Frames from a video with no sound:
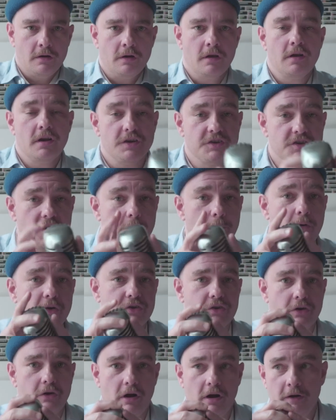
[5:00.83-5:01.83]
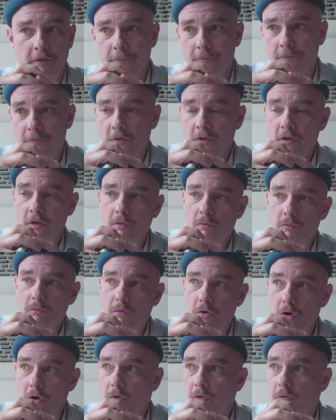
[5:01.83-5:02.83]
Jean Baudrillard
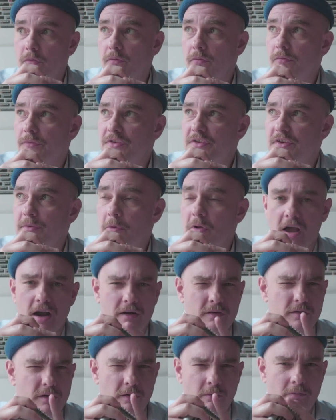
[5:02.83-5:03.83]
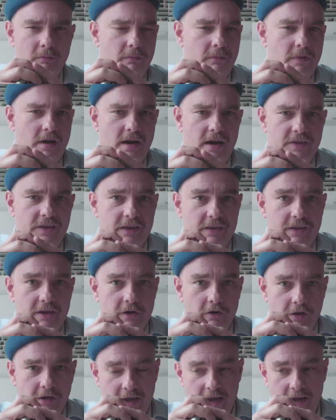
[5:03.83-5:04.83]
wrote Simulacrum, I think in the
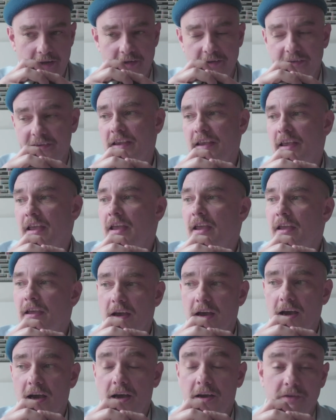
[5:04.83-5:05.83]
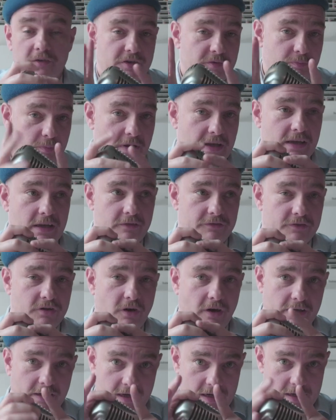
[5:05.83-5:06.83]
early 80s. Uh, speaking of
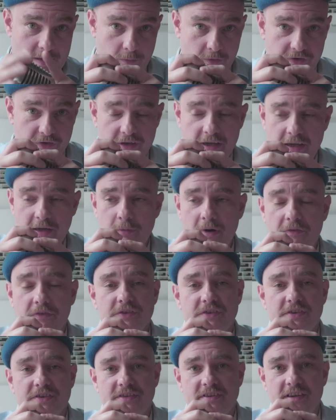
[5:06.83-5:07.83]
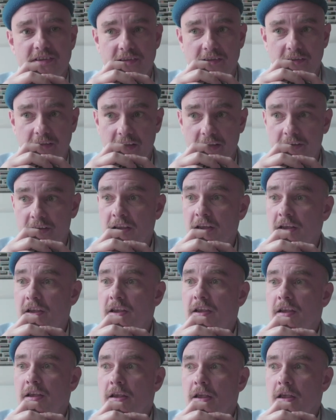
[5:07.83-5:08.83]
talking animals, he references Disneyland.
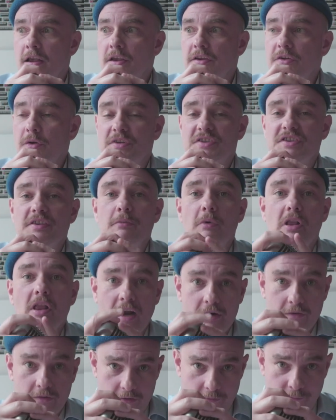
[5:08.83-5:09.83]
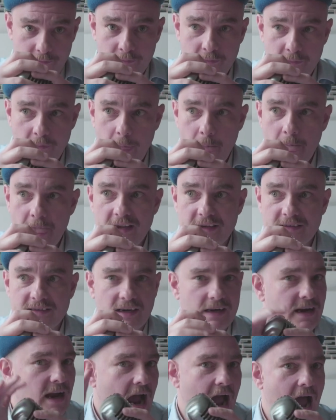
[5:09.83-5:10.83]
So a simulacrum is a
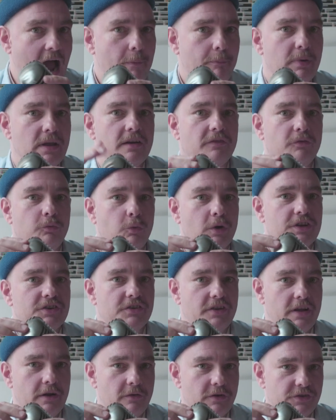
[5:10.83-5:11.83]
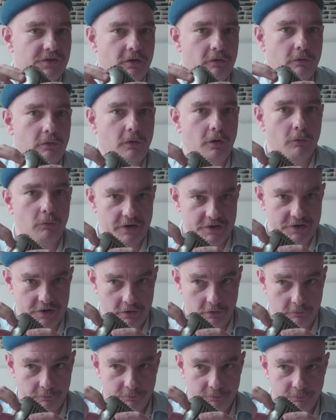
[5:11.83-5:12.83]
copy of which there is no original.